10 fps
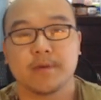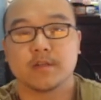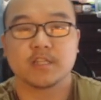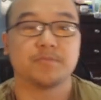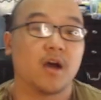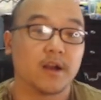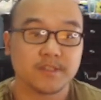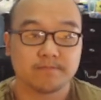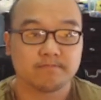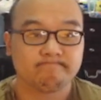because let's be
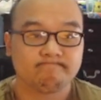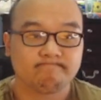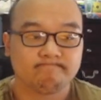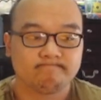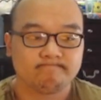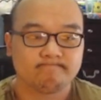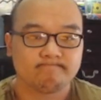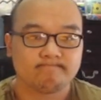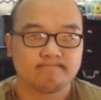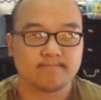honest,
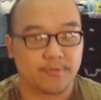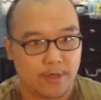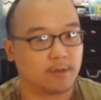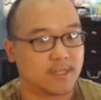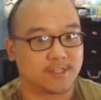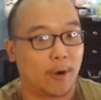those things are